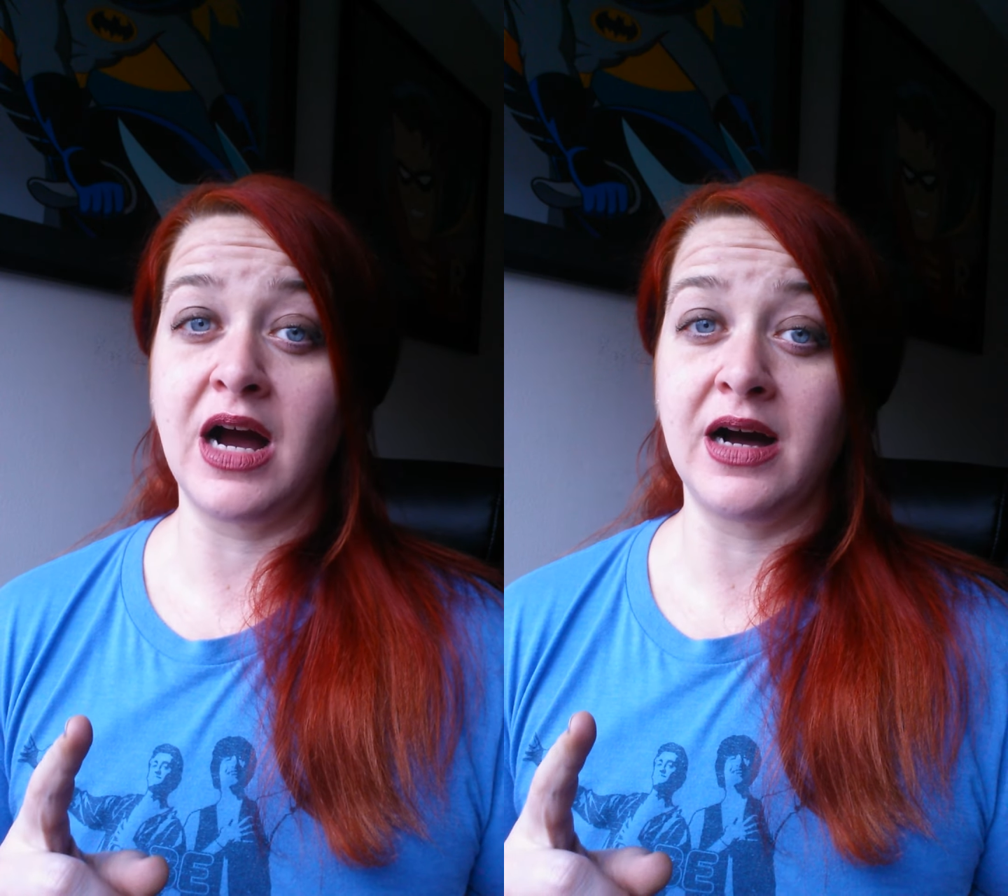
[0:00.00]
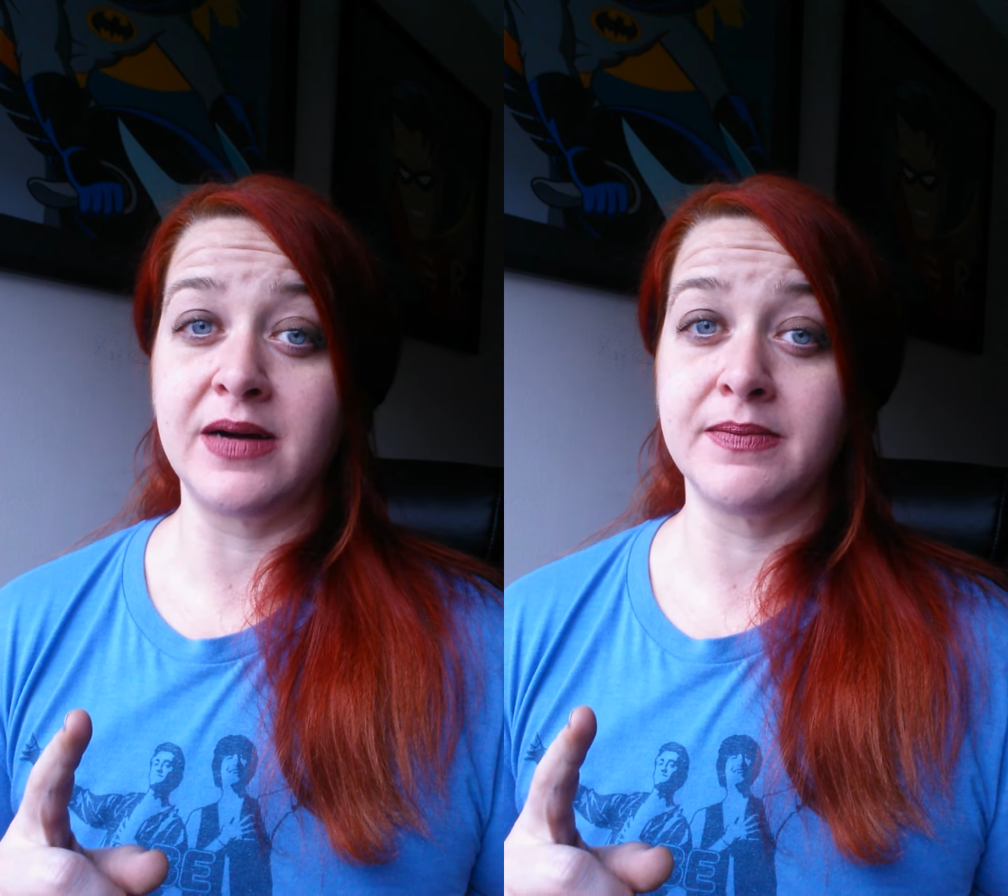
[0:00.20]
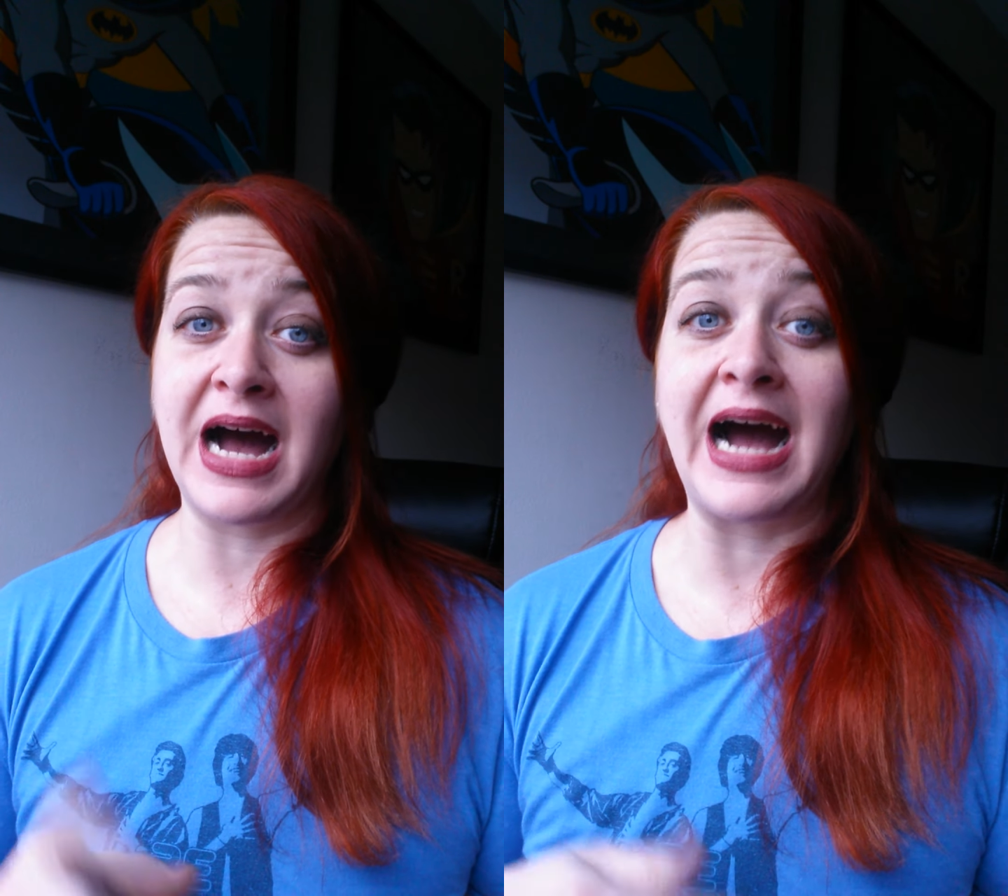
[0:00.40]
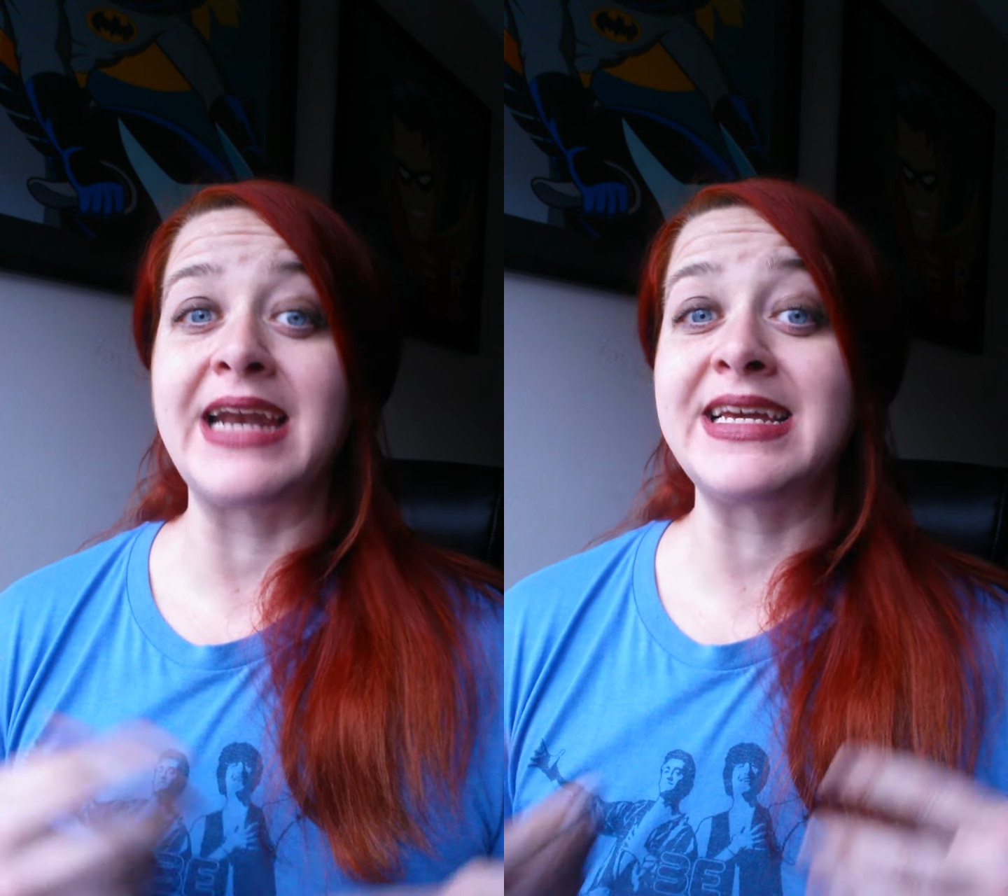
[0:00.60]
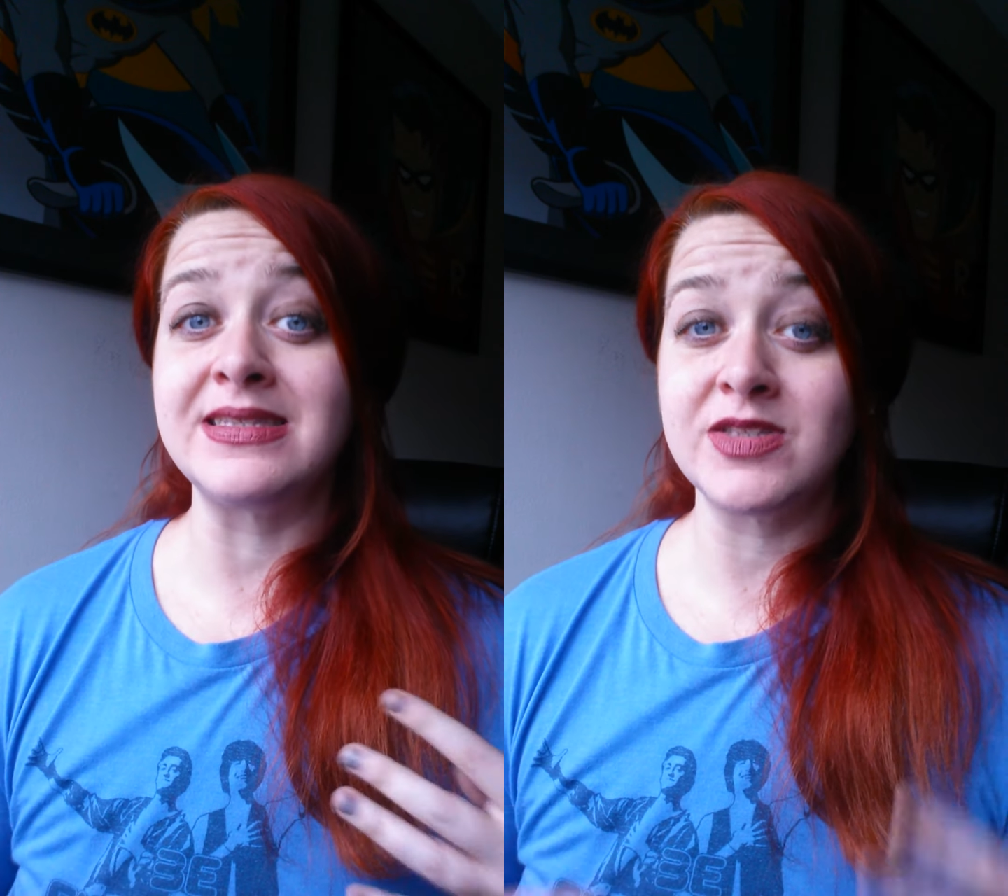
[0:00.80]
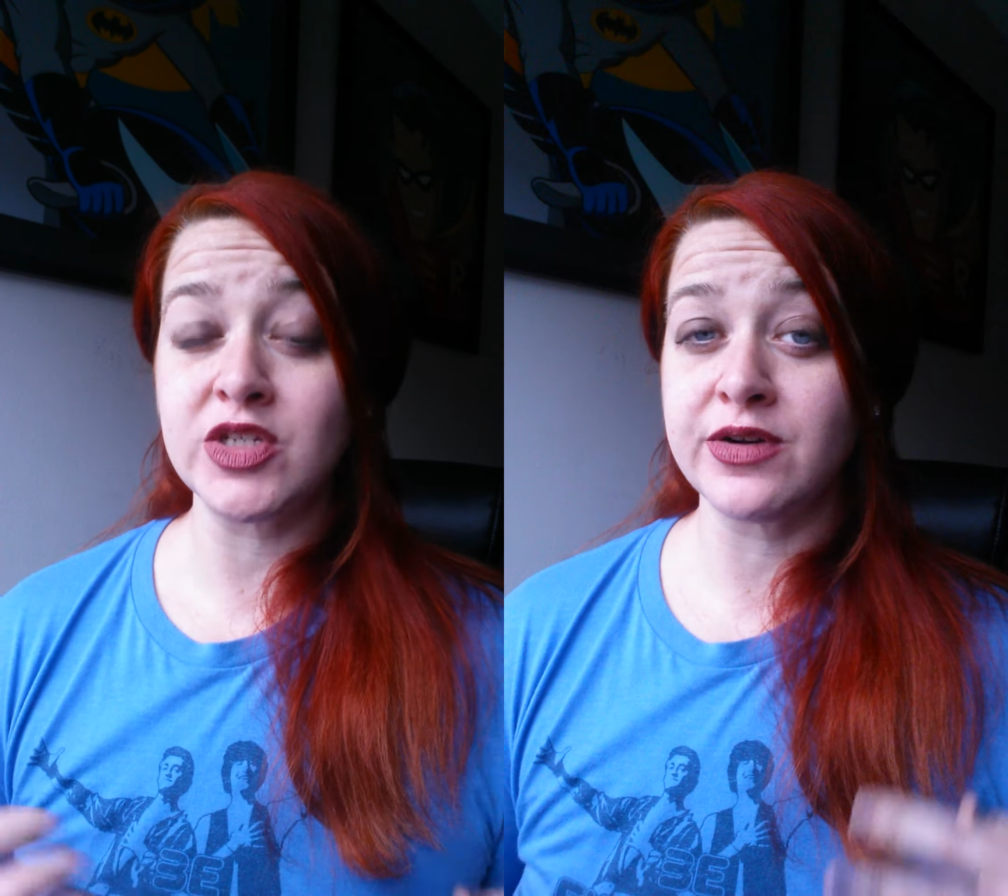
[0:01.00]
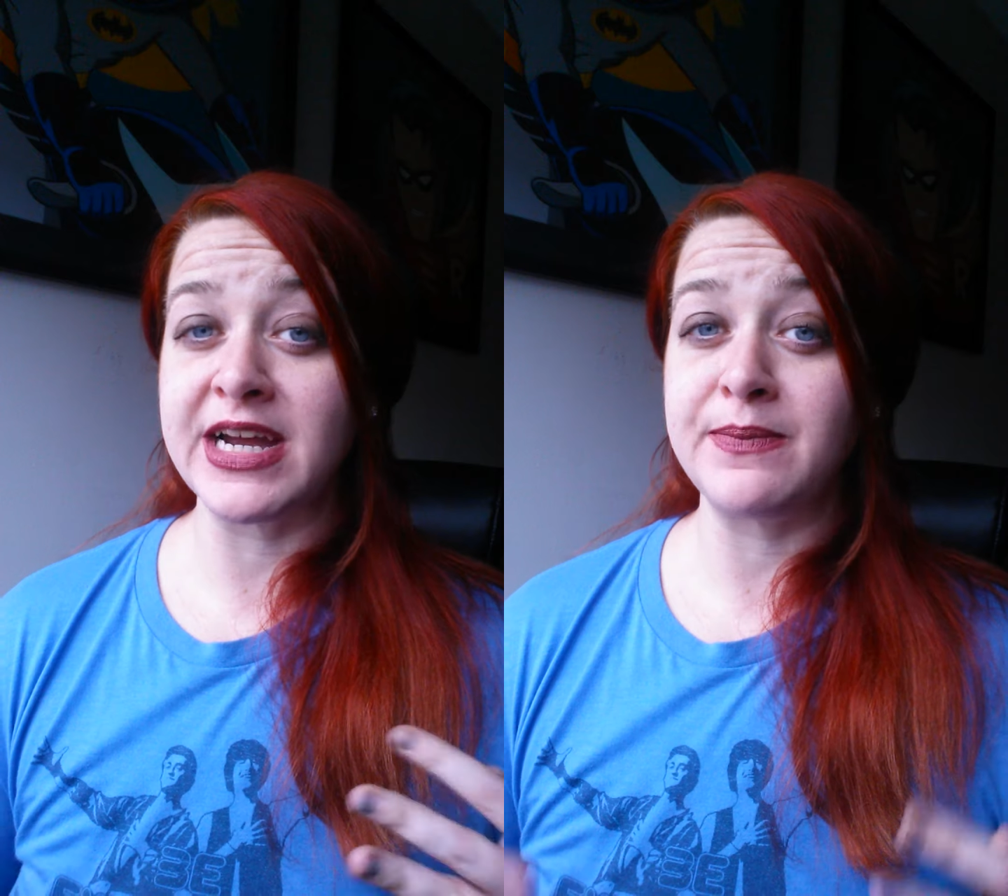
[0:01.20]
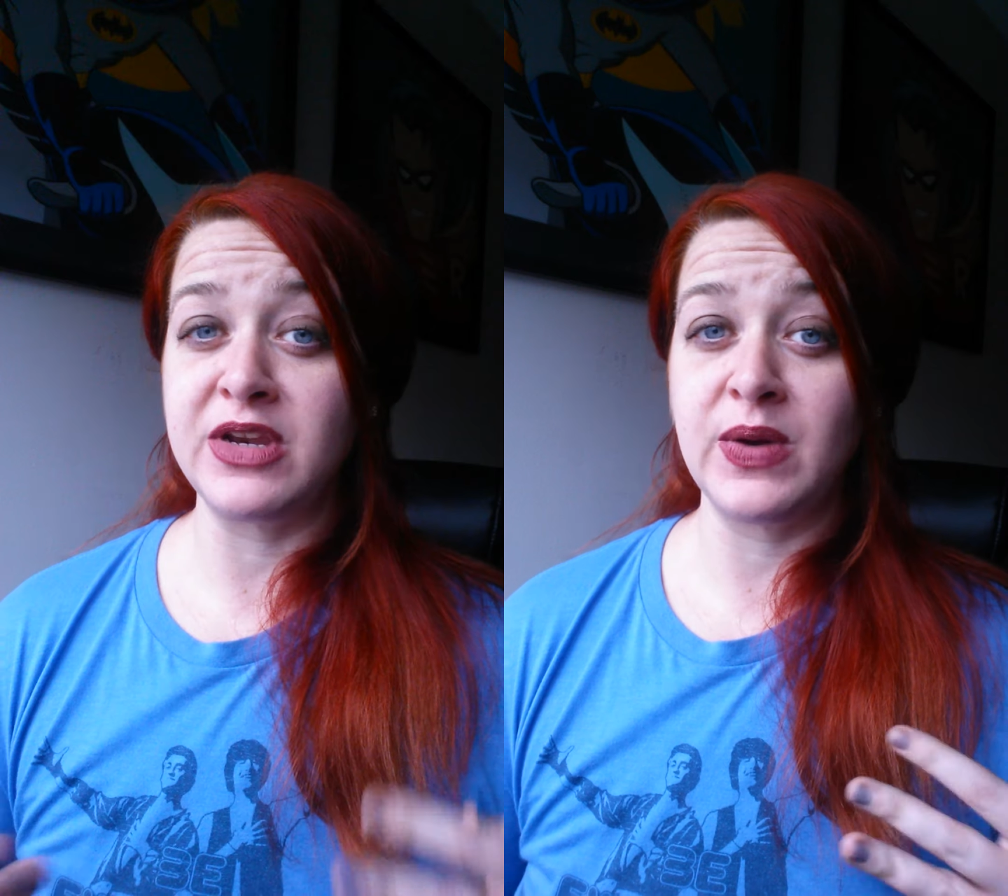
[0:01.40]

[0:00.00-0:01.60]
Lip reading: on Instagram